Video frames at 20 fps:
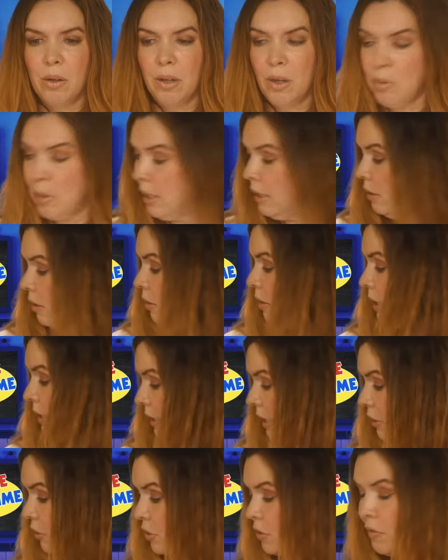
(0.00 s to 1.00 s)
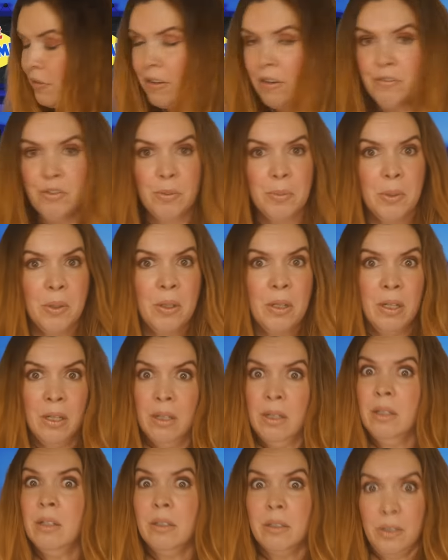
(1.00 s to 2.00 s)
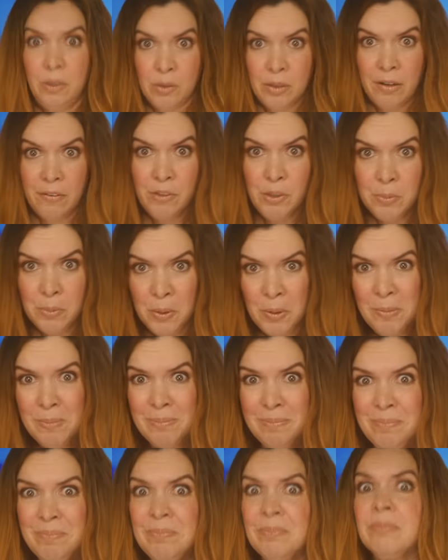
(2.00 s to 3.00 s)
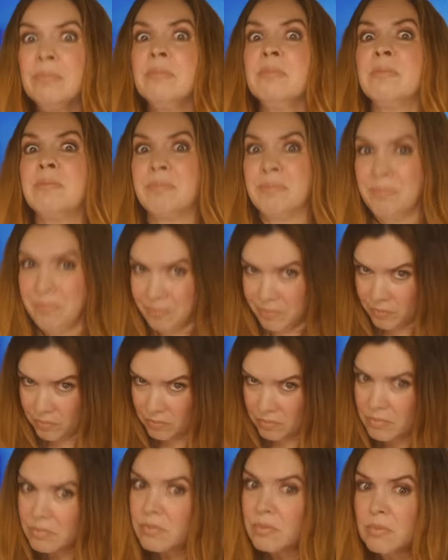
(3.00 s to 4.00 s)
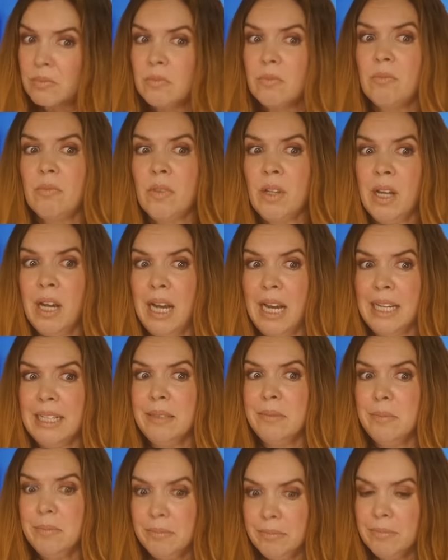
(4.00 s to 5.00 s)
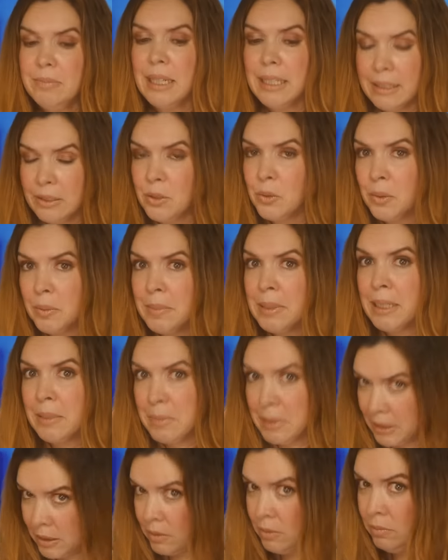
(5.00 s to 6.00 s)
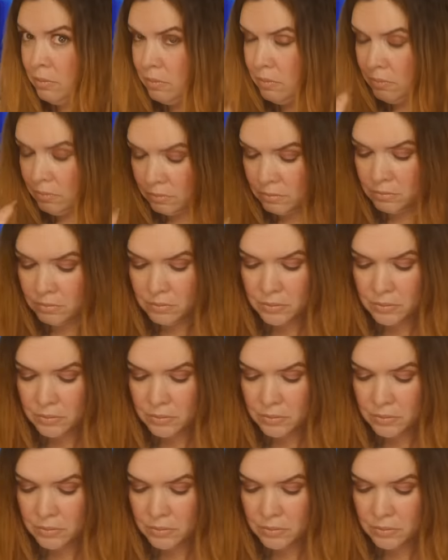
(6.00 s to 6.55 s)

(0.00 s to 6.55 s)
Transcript: Okay, okay, get yourself comfortable. You comfortable? Mm. I I do admit I'm a little mm,